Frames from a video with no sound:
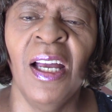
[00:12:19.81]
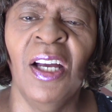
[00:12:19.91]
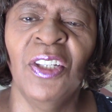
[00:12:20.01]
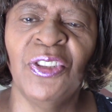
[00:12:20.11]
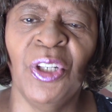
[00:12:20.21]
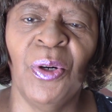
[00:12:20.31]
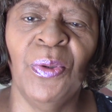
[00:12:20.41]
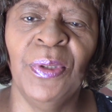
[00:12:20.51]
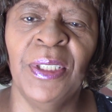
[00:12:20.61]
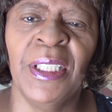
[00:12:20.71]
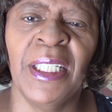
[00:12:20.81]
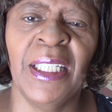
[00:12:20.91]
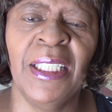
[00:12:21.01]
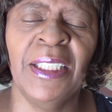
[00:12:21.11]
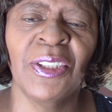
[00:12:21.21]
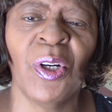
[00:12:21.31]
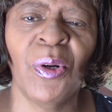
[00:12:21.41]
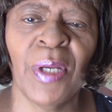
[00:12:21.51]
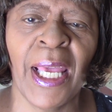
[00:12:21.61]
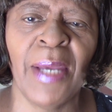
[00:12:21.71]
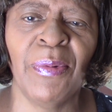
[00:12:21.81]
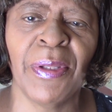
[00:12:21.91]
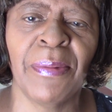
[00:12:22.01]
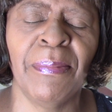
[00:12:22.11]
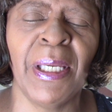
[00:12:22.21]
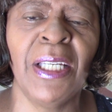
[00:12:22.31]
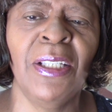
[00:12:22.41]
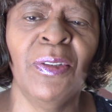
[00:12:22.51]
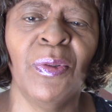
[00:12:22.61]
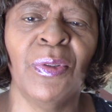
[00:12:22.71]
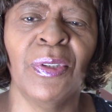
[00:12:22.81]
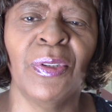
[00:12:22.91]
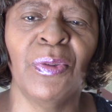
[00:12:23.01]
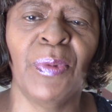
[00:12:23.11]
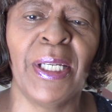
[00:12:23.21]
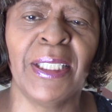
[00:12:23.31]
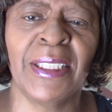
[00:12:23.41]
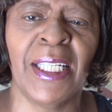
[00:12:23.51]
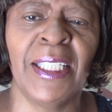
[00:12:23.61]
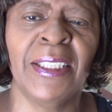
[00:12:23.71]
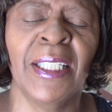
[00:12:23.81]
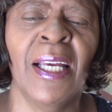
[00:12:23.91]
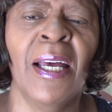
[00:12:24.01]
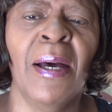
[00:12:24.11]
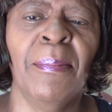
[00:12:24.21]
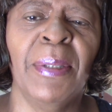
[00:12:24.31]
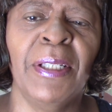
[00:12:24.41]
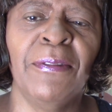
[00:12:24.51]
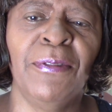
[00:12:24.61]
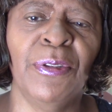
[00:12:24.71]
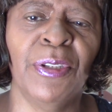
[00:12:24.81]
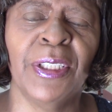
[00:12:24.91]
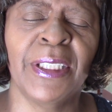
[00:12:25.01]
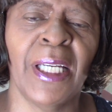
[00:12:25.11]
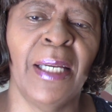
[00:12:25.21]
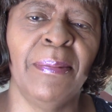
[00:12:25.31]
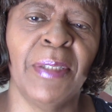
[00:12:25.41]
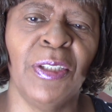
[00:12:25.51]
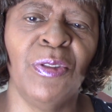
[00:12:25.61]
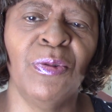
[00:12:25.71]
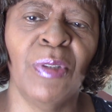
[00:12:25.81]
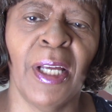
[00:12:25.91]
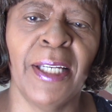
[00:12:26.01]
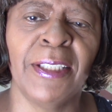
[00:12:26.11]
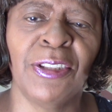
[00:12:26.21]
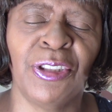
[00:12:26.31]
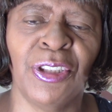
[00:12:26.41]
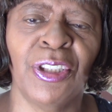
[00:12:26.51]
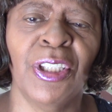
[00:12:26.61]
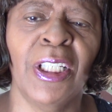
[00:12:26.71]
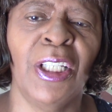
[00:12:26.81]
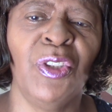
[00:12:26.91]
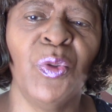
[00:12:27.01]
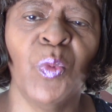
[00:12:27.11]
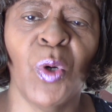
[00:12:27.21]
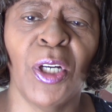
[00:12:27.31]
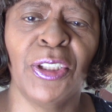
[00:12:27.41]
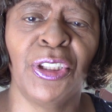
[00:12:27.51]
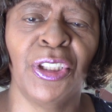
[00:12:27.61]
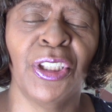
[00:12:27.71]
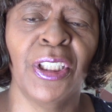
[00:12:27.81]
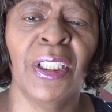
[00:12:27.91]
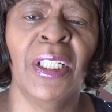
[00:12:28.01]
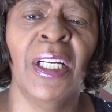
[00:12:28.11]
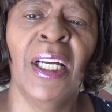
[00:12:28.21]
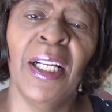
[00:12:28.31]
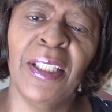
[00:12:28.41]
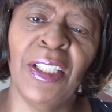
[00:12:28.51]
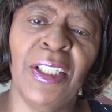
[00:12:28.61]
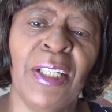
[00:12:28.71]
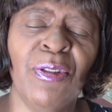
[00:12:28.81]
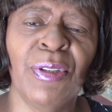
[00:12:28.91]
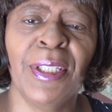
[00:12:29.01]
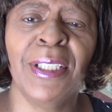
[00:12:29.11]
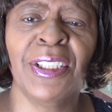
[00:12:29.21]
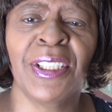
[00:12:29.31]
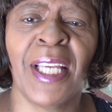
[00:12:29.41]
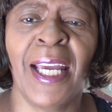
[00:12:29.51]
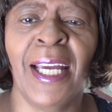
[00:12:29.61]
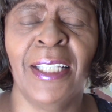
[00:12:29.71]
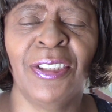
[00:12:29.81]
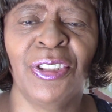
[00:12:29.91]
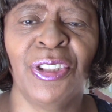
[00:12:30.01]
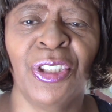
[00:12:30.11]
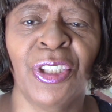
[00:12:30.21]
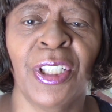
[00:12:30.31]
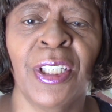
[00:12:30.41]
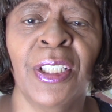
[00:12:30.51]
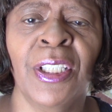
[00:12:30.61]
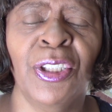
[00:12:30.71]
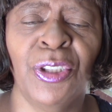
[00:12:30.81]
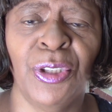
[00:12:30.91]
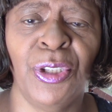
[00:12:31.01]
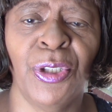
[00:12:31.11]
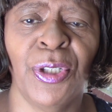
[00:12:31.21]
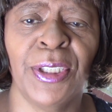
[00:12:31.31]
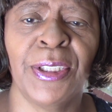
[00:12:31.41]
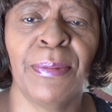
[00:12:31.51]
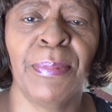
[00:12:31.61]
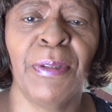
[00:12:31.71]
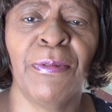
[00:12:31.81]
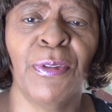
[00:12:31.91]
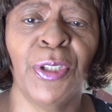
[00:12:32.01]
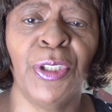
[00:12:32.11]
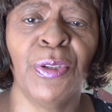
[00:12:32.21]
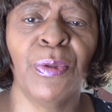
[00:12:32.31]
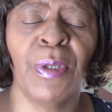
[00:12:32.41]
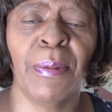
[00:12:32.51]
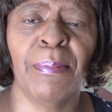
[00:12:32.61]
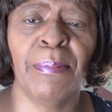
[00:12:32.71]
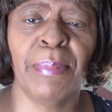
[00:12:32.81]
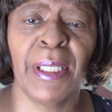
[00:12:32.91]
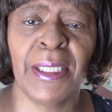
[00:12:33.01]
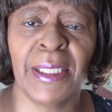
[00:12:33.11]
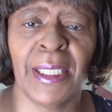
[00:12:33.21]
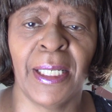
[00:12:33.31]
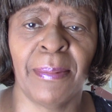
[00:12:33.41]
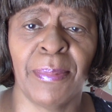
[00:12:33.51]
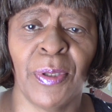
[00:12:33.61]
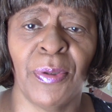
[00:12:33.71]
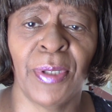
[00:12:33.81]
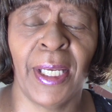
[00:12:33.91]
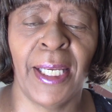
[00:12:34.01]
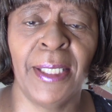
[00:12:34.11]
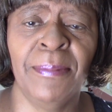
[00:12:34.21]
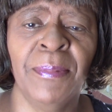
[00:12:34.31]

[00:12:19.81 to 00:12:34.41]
So it is okay with me the way it tastes, but if you're the type that you like sugar and you want sugar, then you can just add the sugar to yours before you blend it up, okay?